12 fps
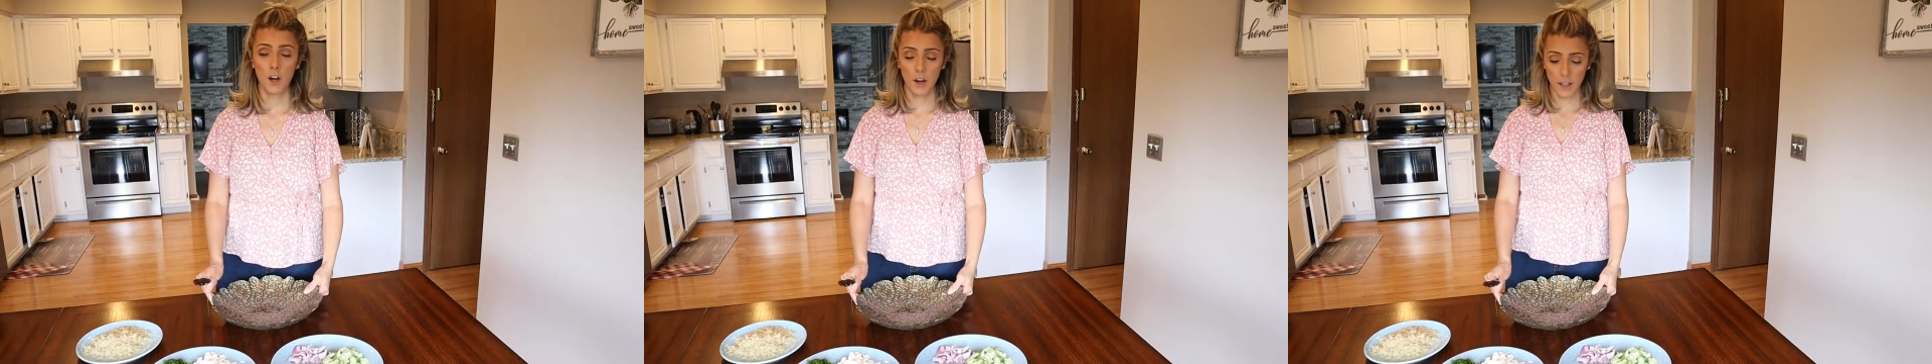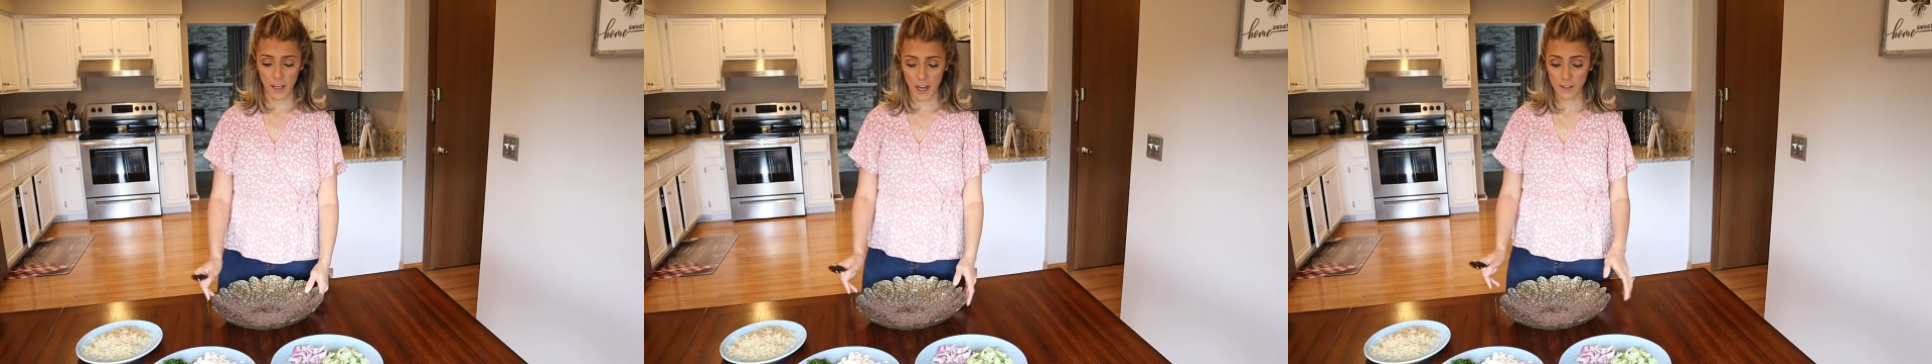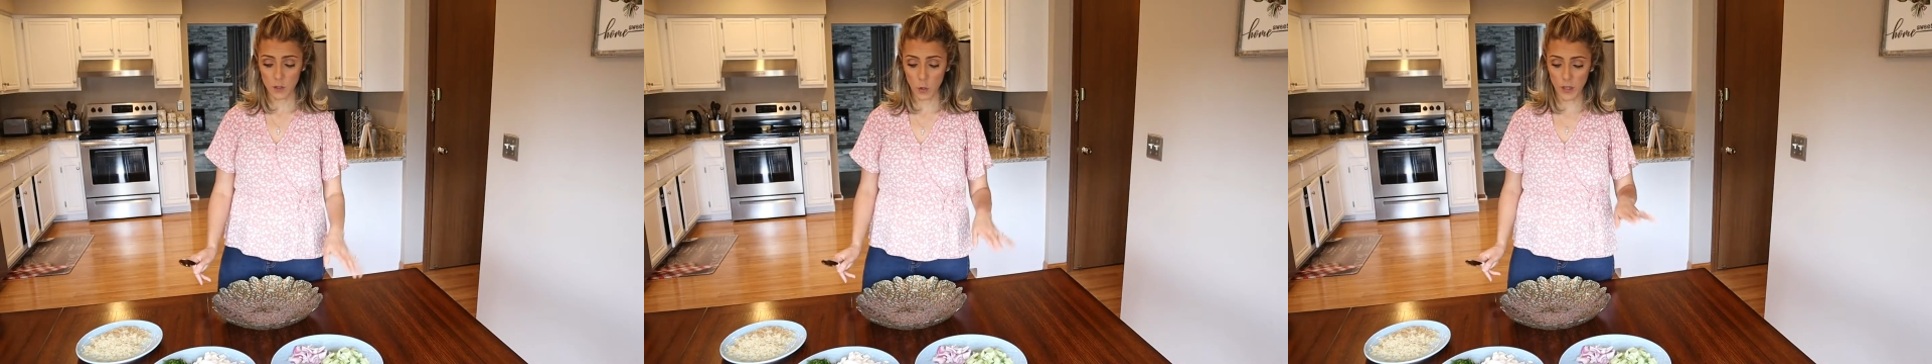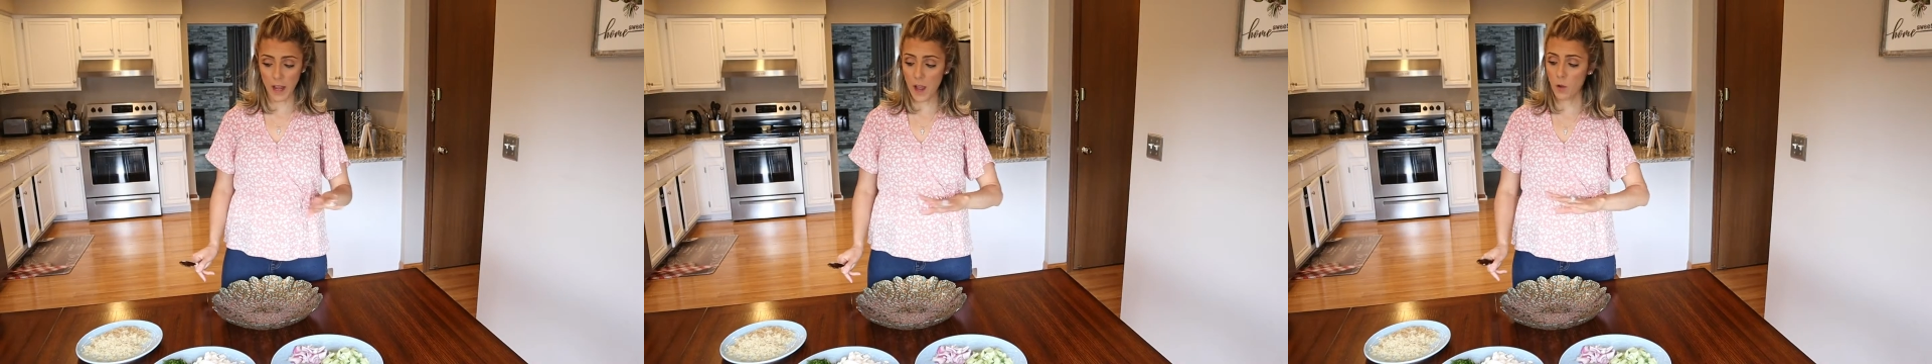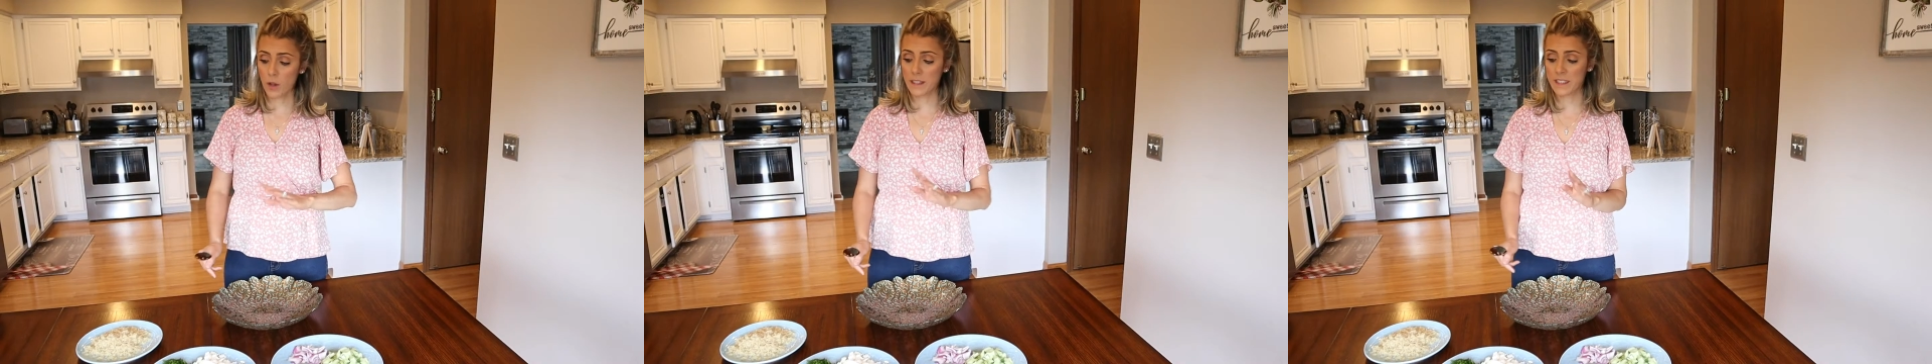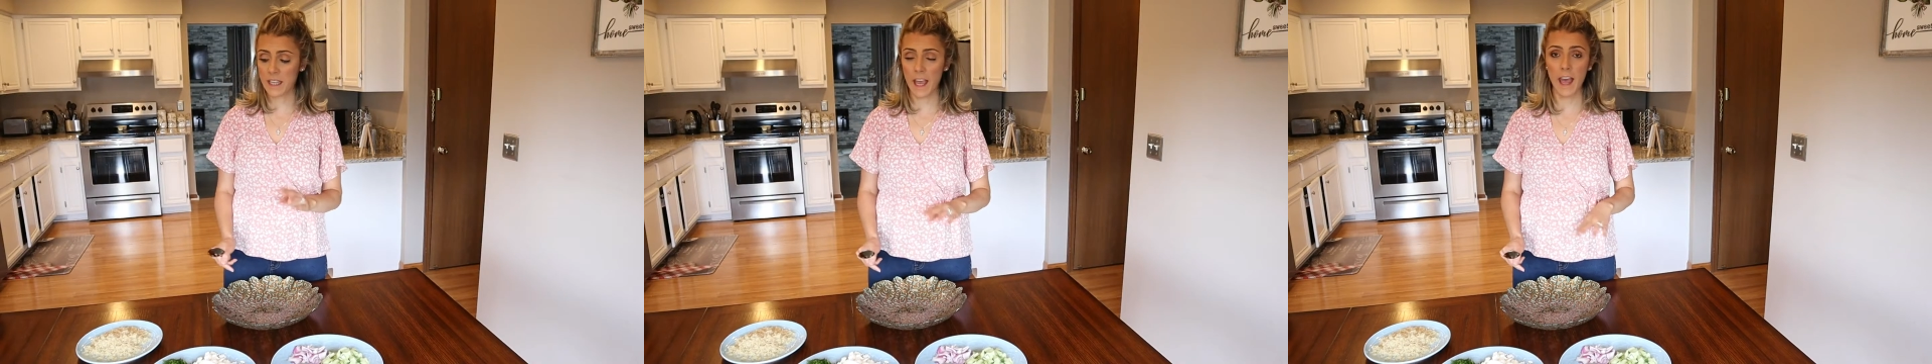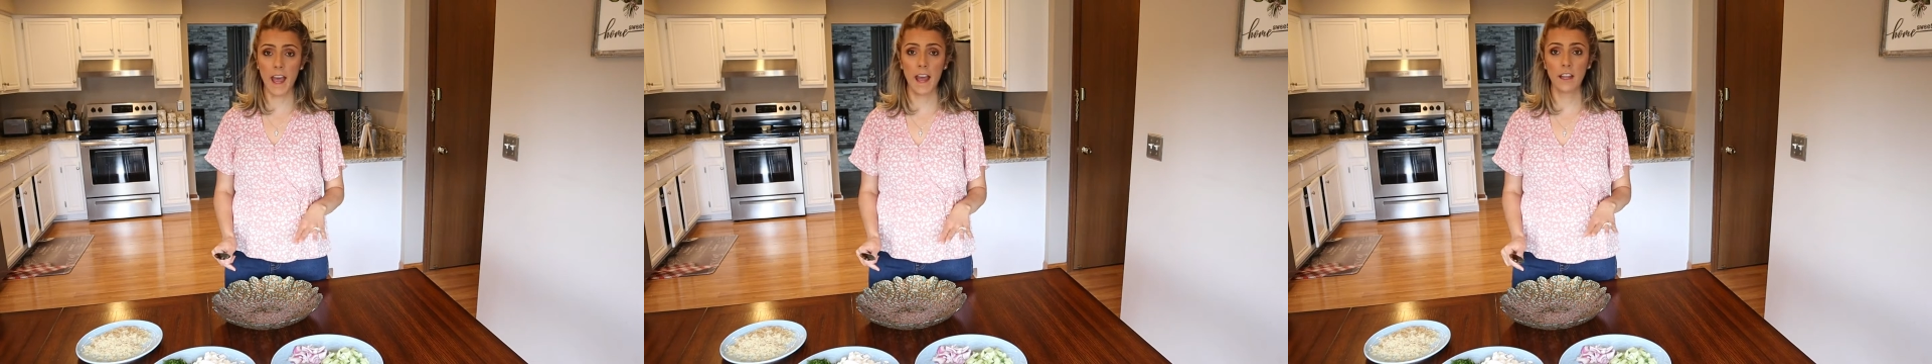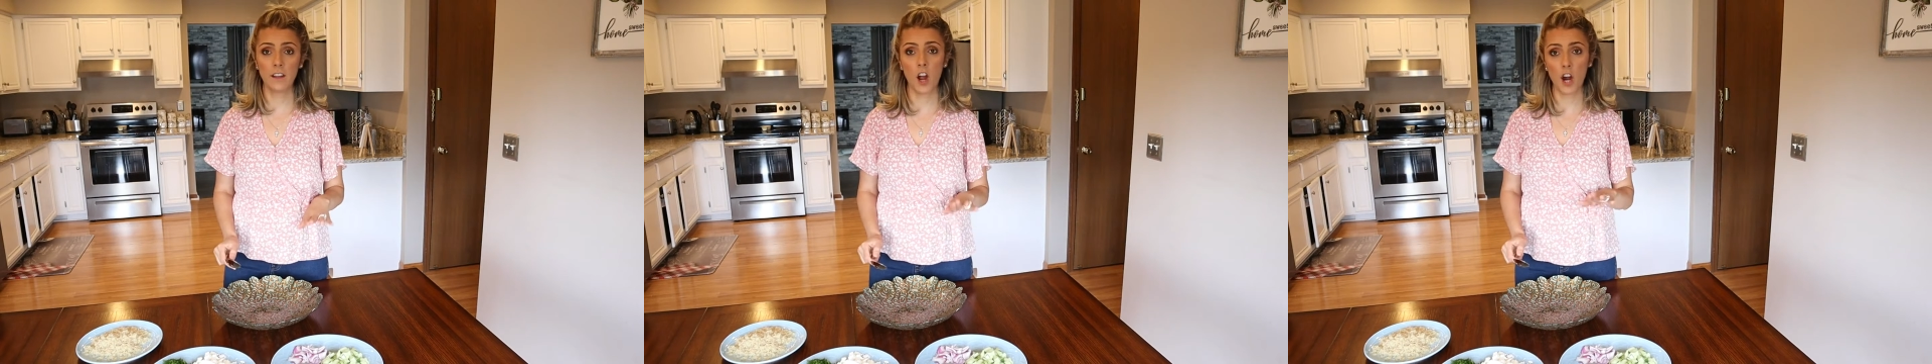Alright guys, so now let's add